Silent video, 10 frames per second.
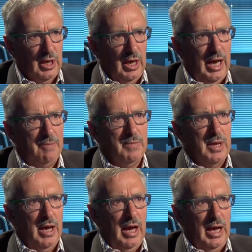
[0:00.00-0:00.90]
And
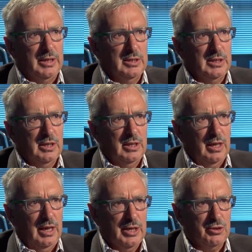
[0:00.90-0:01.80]
the
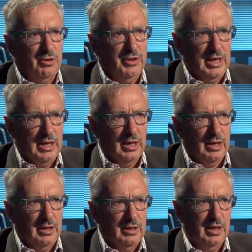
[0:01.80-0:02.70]
lateral
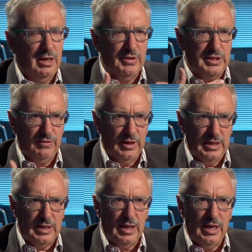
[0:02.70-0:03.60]
thinker, the innovative
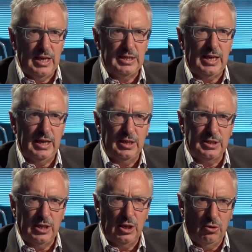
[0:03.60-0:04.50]
leader, is
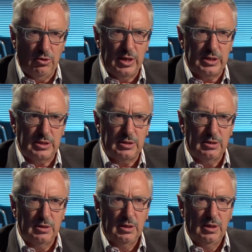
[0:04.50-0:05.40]
endlessly curious.
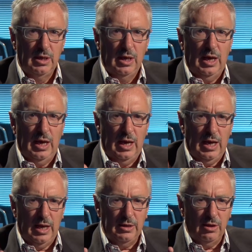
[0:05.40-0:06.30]

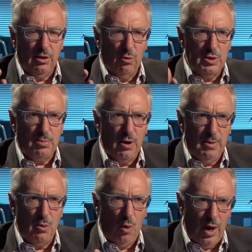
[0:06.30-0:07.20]
And they're always
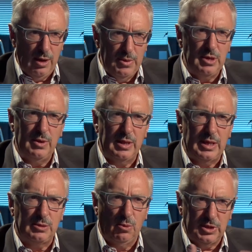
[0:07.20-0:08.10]
probing, why are we doing
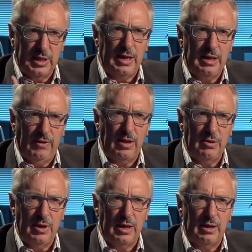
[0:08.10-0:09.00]
this? What's the added
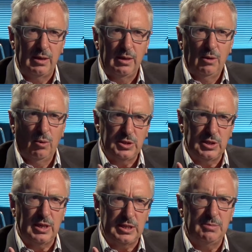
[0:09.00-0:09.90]
value here? What does
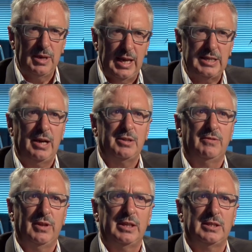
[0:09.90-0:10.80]
the customer get out
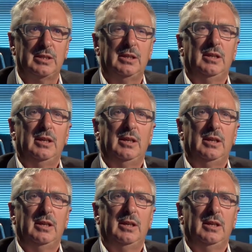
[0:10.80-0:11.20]
of this?